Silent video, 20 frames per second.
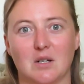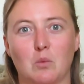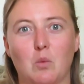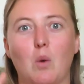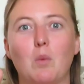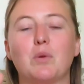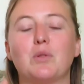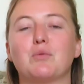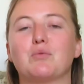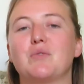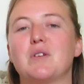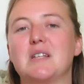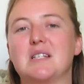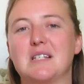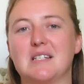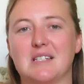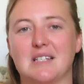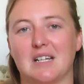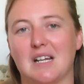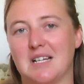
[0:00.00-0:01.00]
What were the
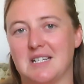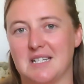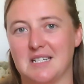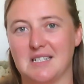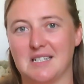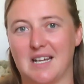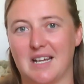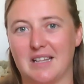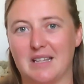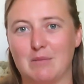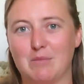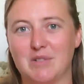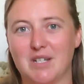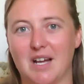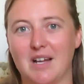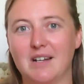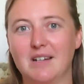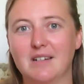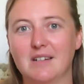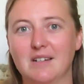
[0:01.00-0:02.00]
reasons that I didn't get them
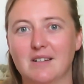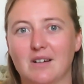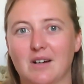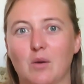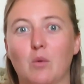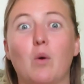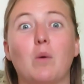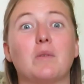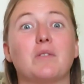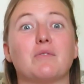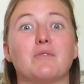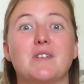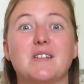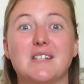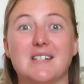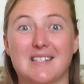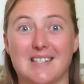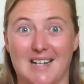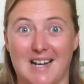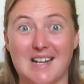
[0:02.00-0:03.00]
done? Or what were the
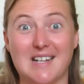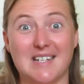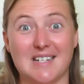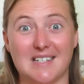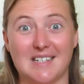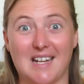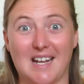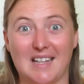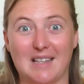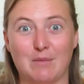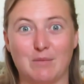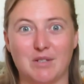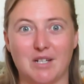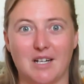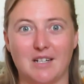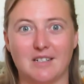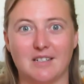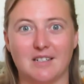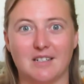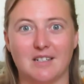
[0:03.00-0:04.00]
reasons that I did get them
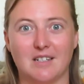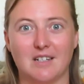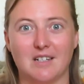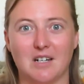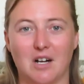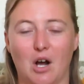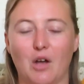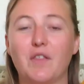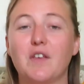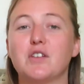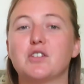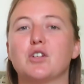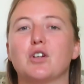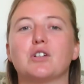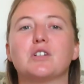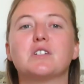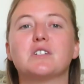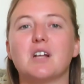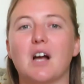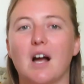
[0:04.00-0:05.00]
done? Are there certain